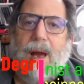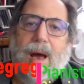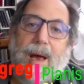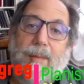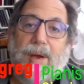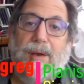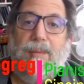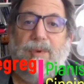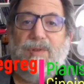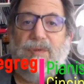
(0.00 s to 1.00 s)
Hi, my
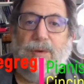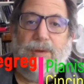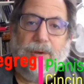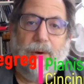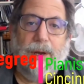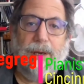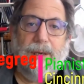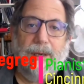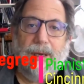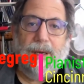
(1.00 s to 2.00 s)
name is Phil DeGreg.